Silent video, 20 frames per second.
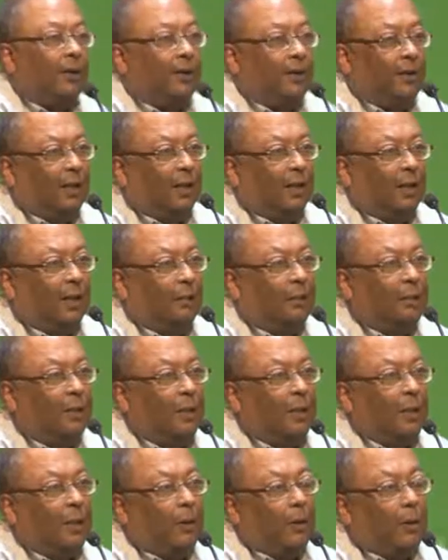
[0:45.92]
the
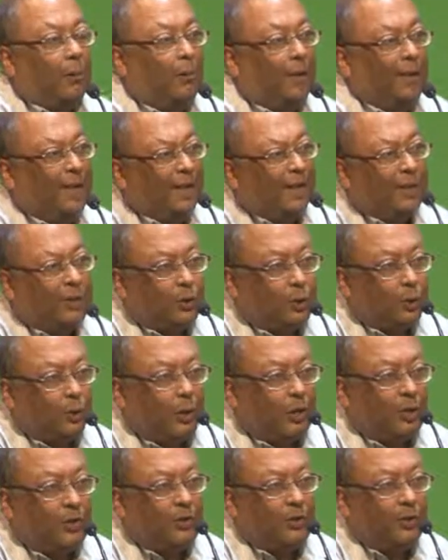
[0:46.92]
biggest
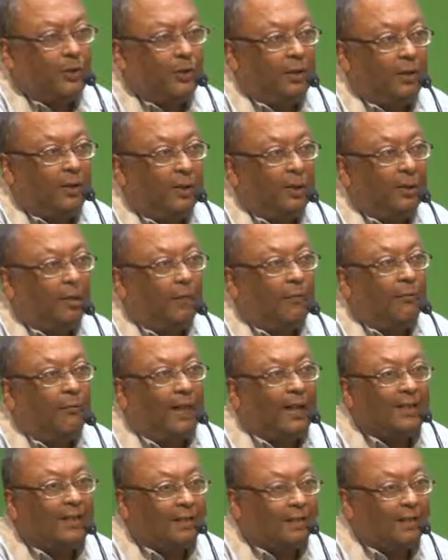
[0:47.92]
storage,
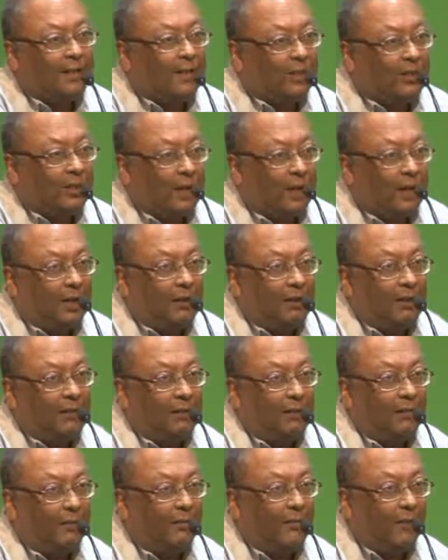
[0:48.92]
fastest
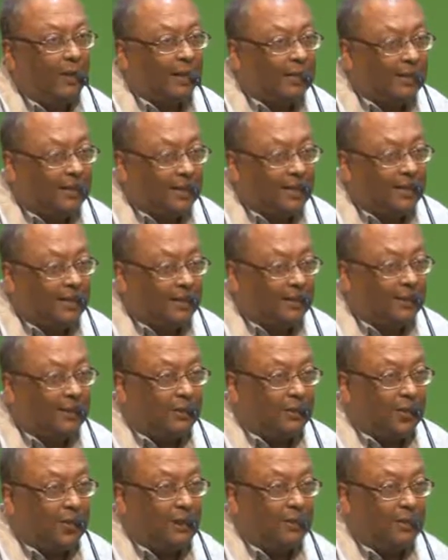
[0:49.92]
charge, fastest
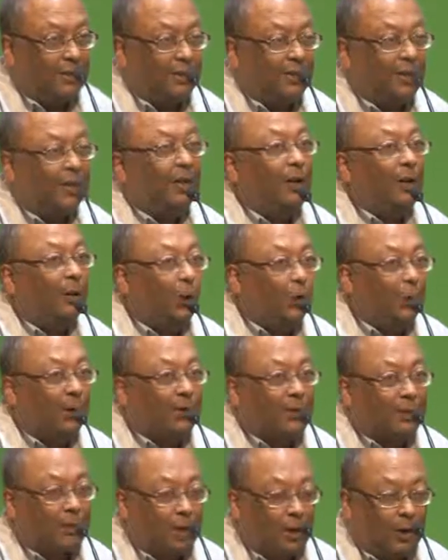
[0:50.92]
discharge,
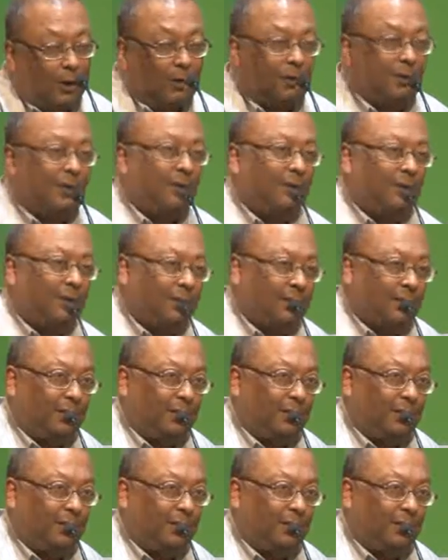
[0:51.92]
lowest cost,